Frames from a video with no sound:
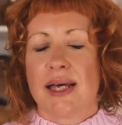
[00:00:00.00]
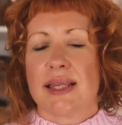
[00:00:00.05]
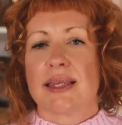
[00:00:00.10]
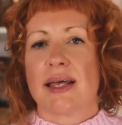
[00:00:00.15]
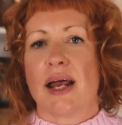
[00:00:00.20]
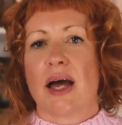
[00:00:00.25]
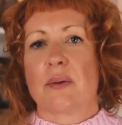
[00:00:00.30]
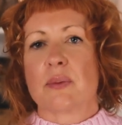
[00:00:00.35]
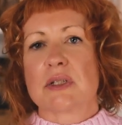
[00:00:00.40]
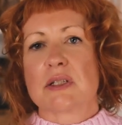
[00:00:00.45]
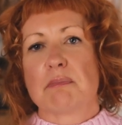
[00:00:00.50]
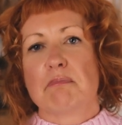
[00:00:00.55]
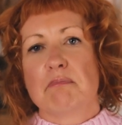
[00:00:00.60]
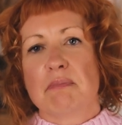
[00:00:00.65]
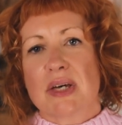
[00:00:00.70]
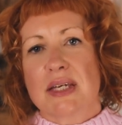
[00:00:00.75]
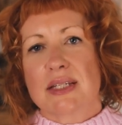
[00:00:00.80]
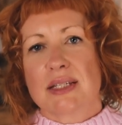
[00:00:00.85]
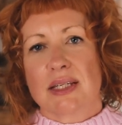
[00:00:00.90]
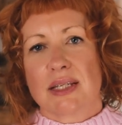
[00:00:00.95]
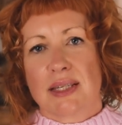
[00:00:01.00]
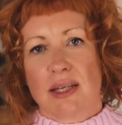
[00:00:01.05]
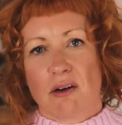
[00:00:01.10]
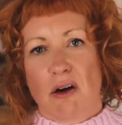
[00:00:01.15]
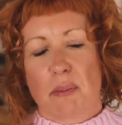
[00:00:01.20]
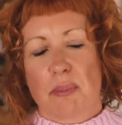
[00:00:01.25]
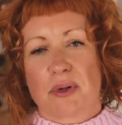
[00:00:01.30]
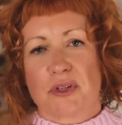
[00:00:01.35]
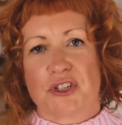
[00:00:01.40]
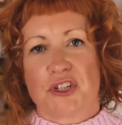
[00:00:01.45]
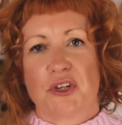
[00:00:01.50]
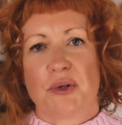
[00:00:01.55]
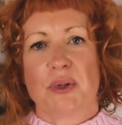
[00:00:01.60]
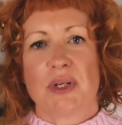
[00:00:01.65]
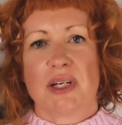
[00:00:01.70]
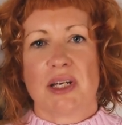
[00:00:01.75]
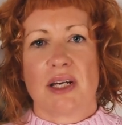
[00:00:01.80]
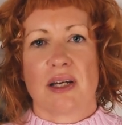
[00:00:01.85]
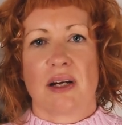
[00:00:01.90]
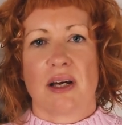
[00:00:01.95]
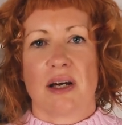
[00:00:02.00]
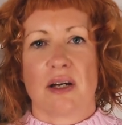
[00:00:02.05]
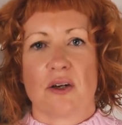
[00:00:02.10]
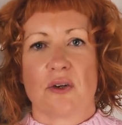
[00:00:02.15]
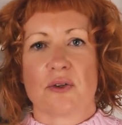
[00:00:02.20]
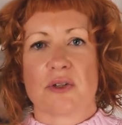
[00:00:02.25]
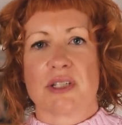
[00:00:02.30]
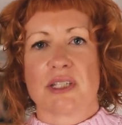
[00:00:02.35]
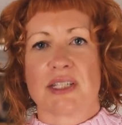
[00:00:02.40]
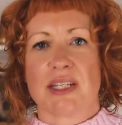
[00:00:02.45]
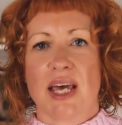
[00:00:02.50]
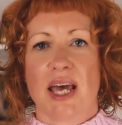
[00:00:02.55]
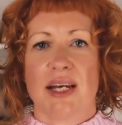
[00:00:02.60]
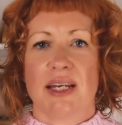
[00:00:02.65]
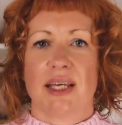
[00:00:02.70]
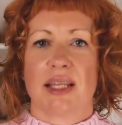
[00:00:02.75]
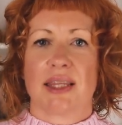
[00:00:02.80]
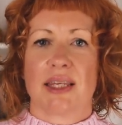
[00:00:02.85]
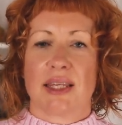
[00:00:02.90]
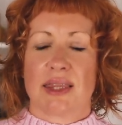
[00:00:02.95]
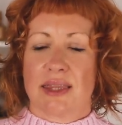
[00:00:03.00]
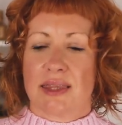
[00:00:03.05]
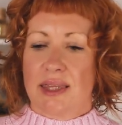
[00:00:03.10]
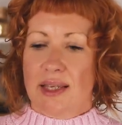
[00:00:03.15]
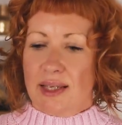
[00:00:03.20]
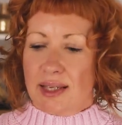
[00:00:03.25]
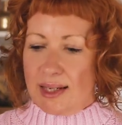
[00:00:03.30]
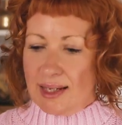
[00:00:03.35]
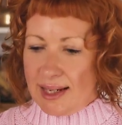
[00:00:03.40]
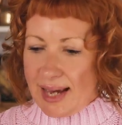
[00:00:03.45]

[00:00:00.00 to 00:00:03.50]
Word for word: that I was missing the opportunity and understanding that the